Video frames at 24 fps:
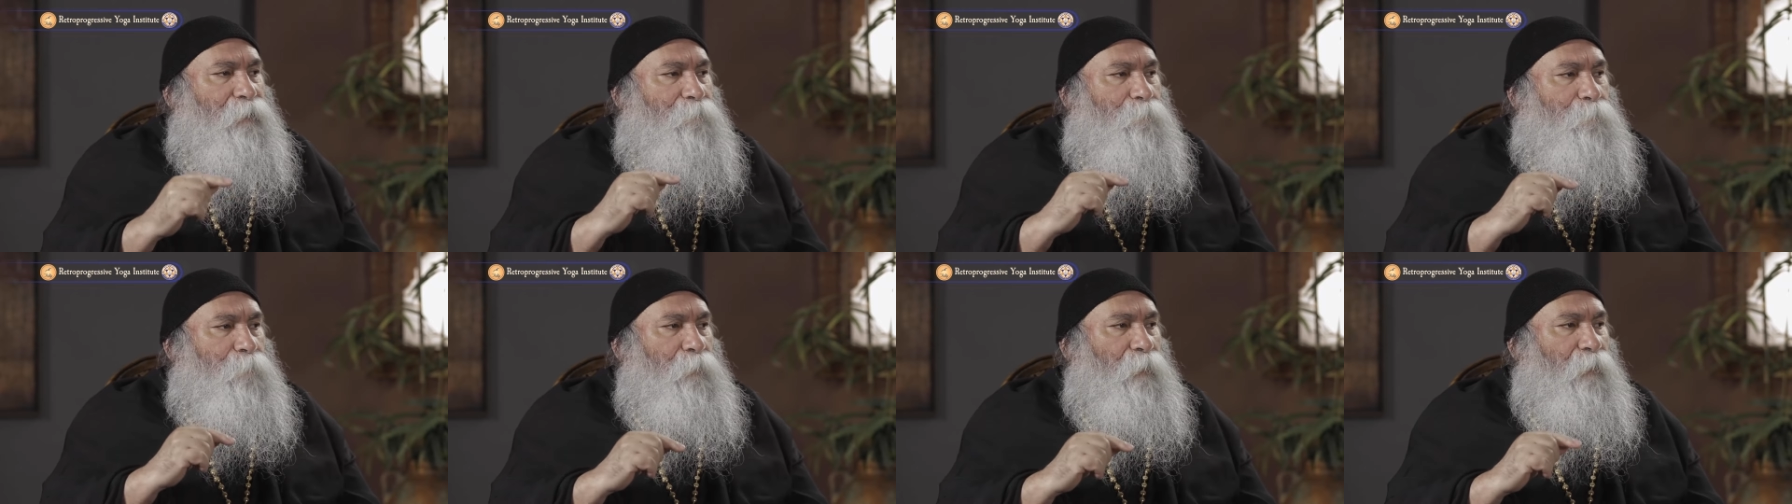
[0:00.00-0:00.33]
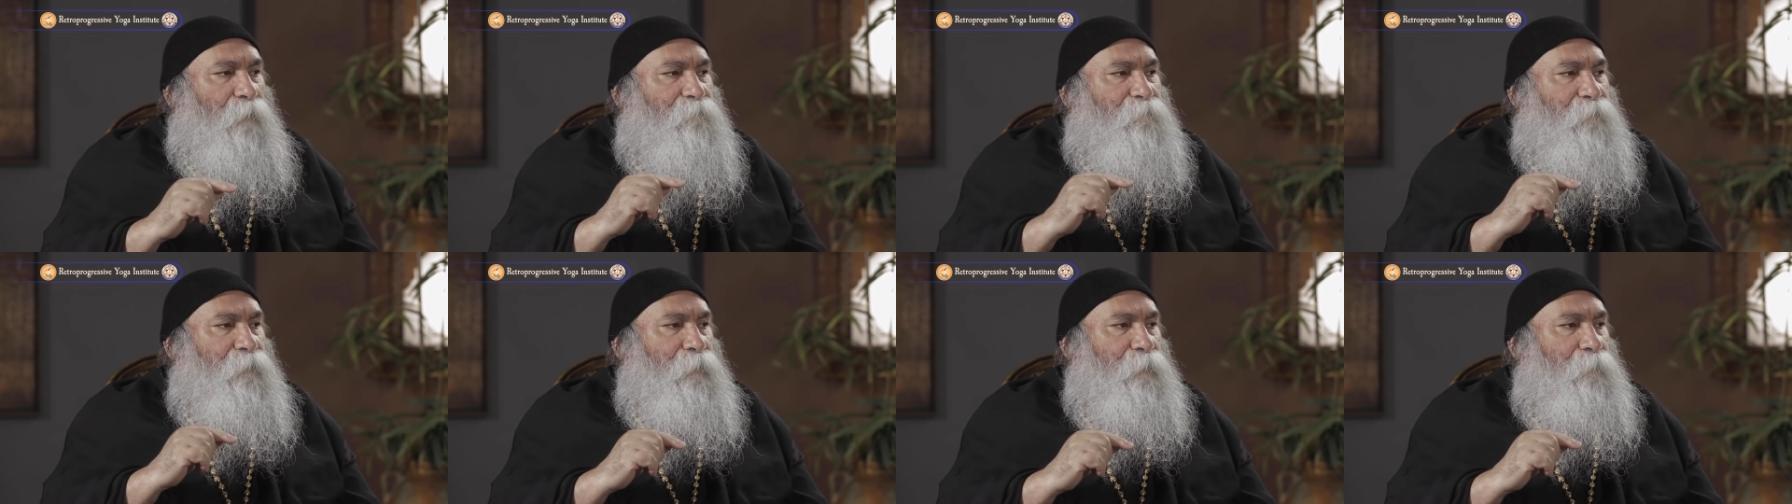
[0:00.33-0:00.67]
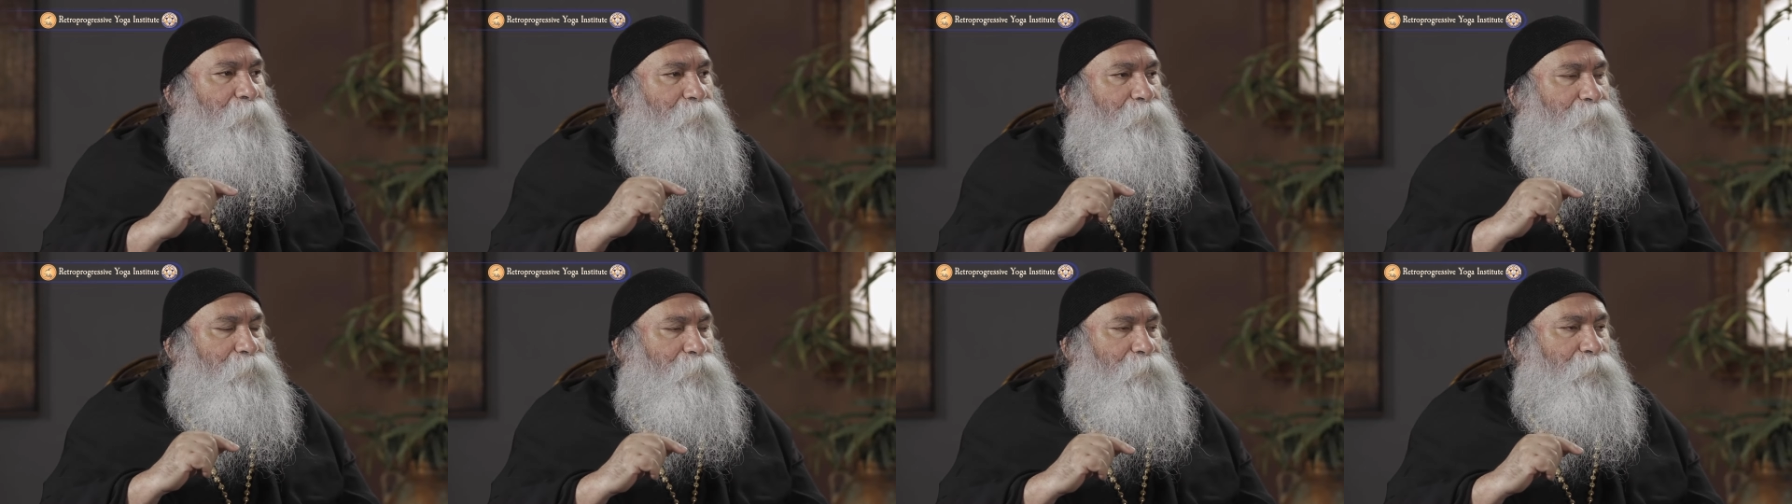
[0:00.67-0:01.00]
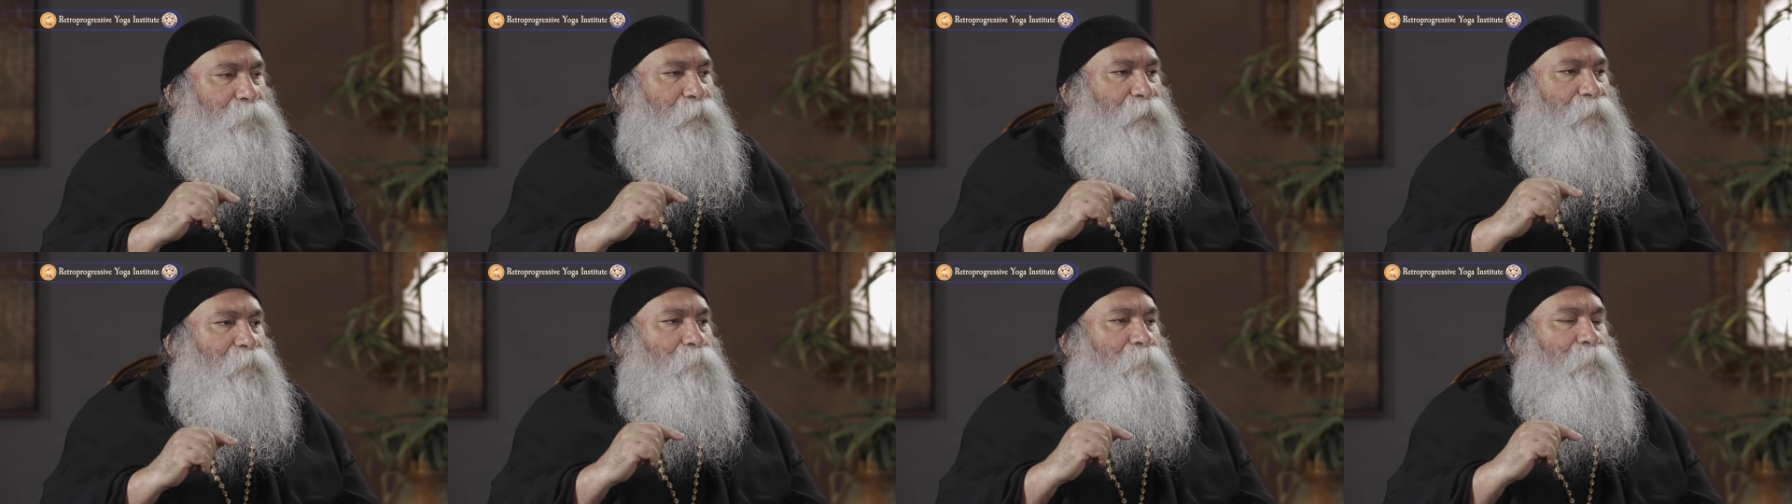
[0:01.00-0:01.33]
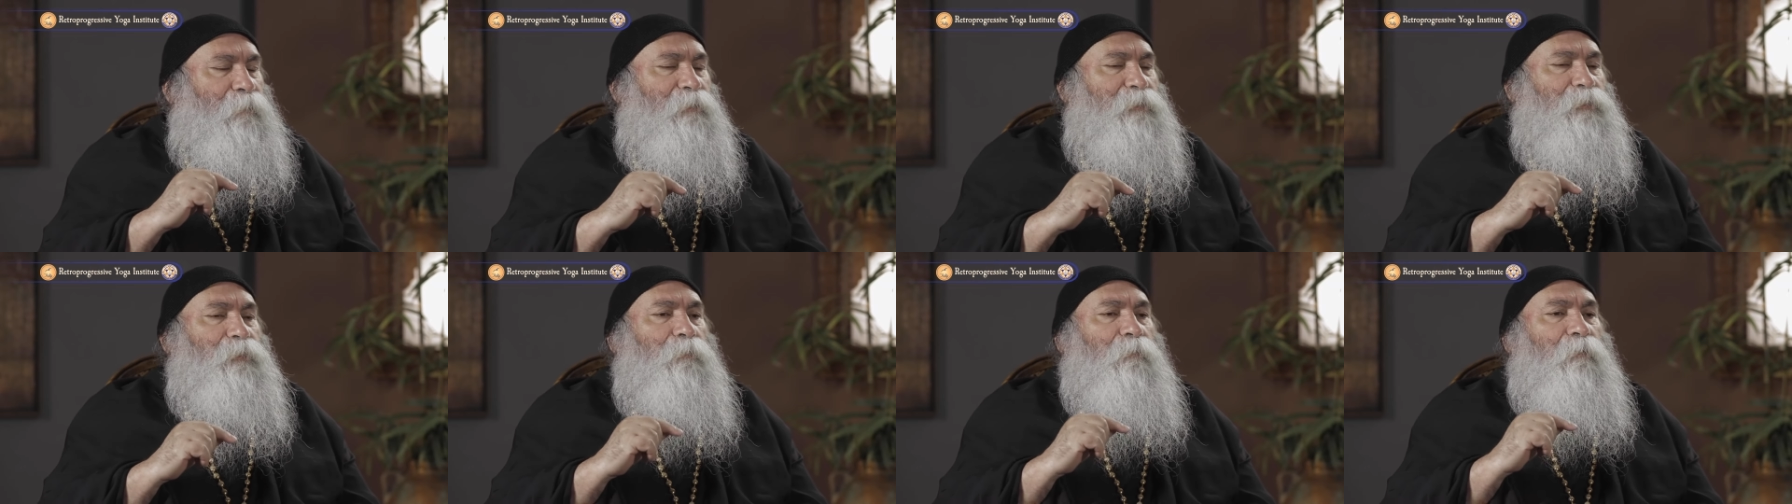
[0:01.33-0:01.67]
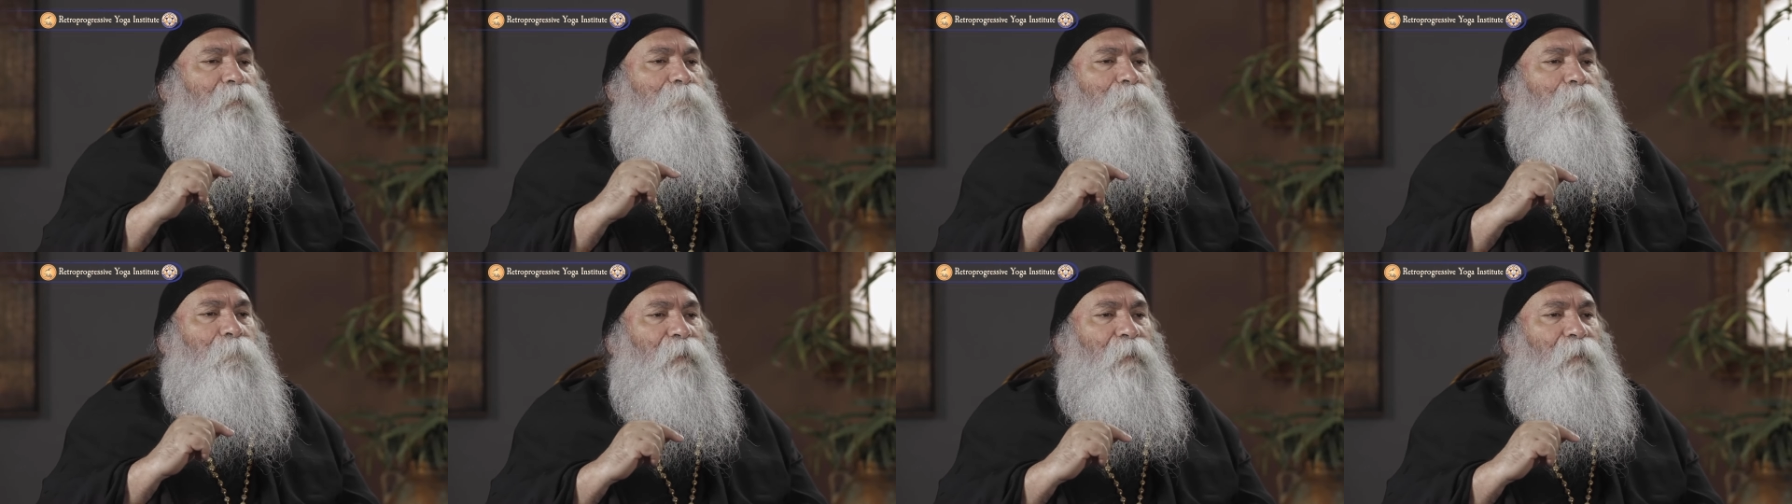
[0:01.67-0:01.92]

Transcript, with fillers: the problem, that means your